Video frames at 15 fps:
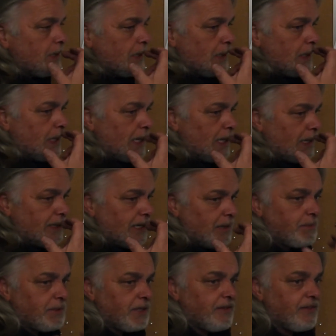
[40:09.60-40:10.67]
they
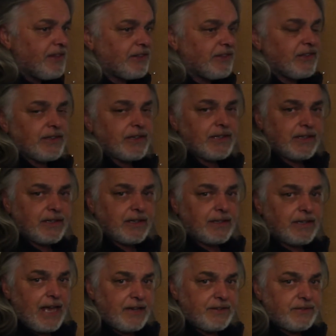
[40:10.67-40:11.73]
believe that the
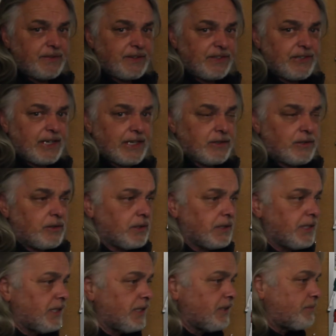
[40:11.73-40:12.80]
catastrophe cycle
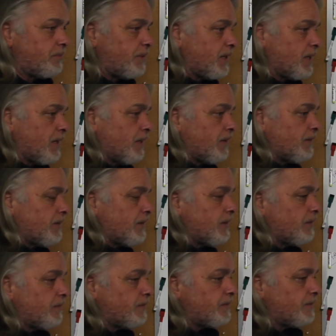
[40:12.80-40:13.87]
is because
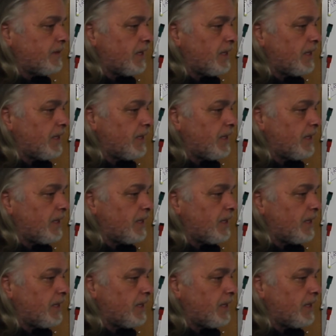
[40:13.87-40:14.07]
of